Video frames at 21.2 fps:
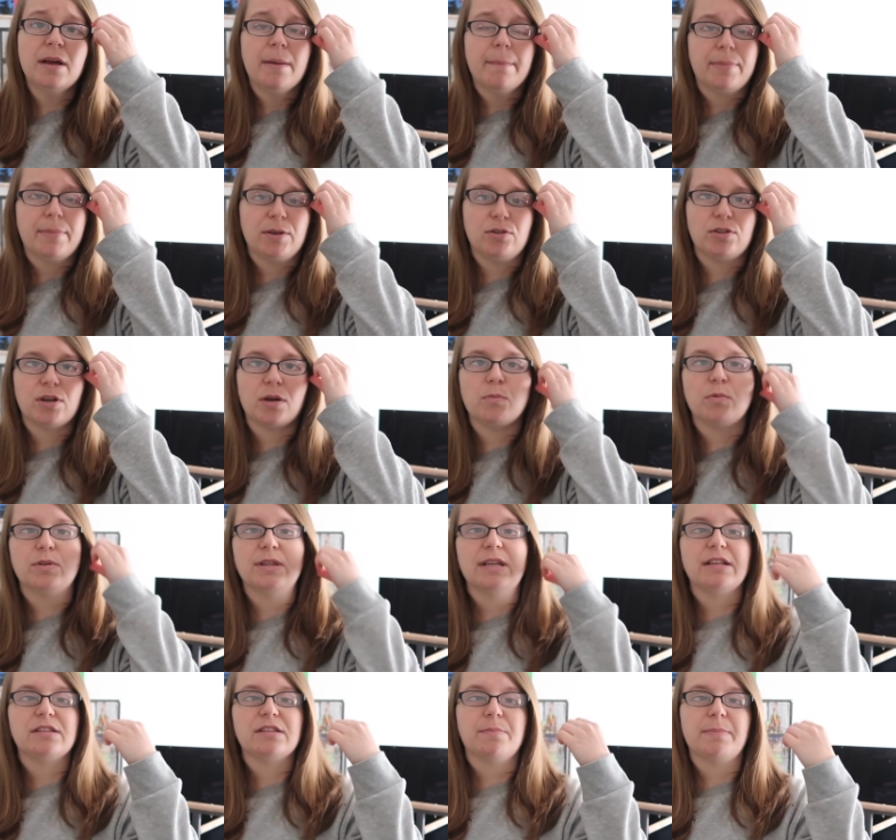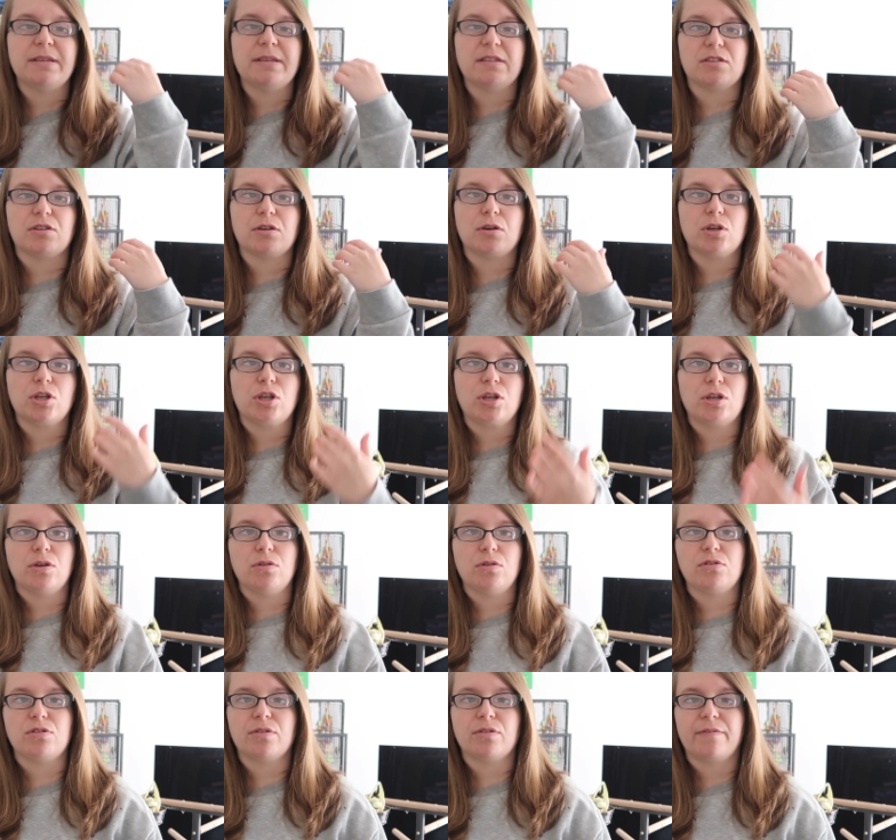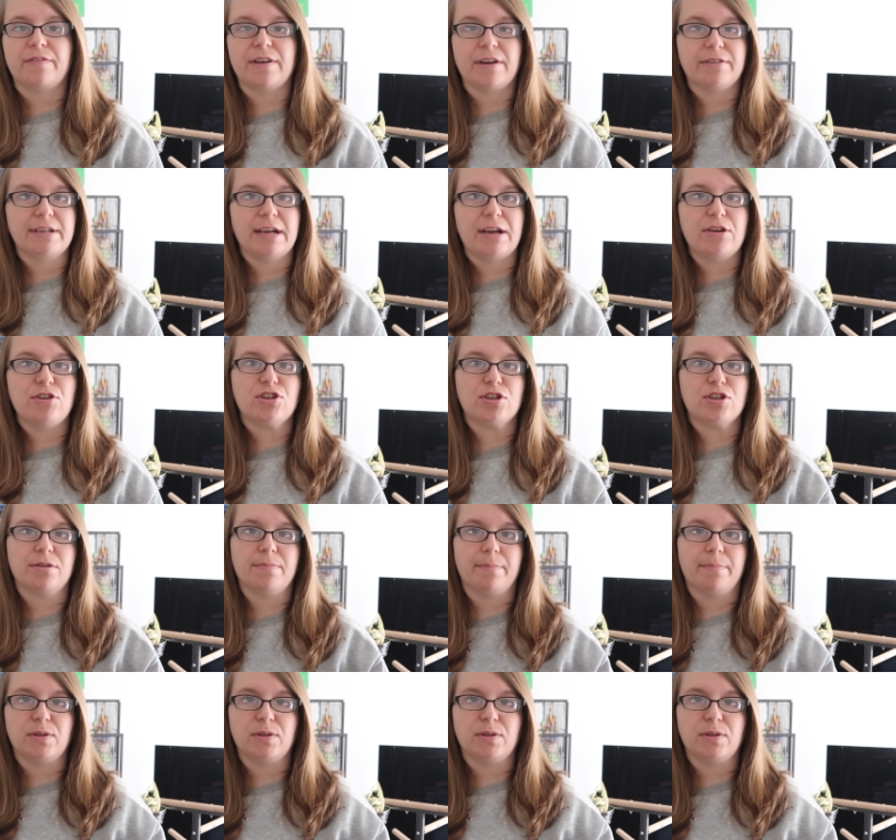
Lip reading: But you don't want there to be such a huge variation